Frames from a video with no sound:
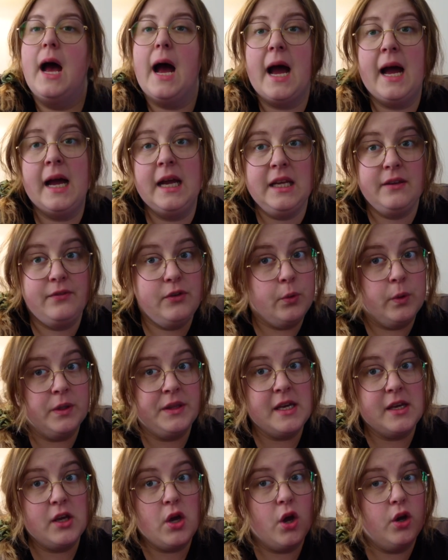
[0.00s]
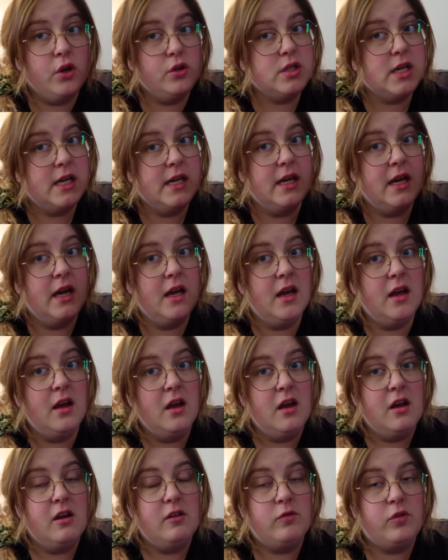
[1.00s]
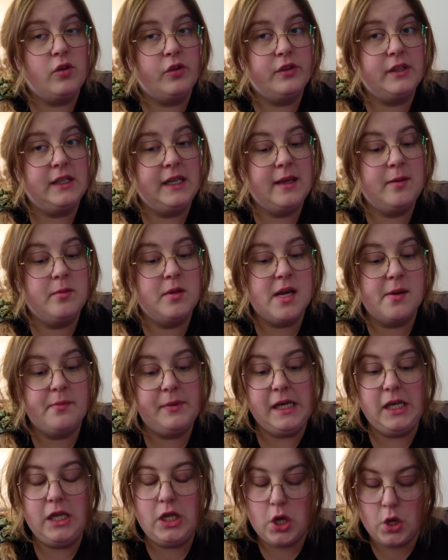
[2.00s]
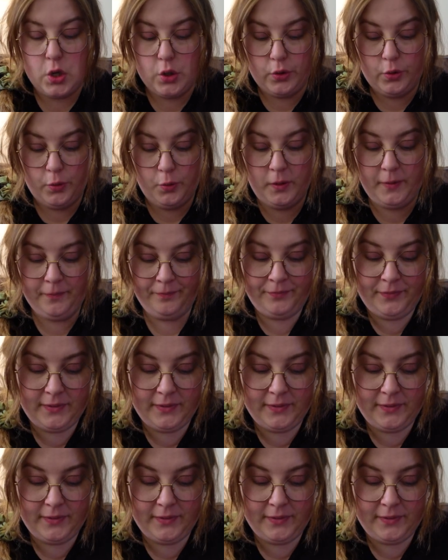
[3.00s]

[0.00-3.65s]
Uh, if you want their code, follow the link down below.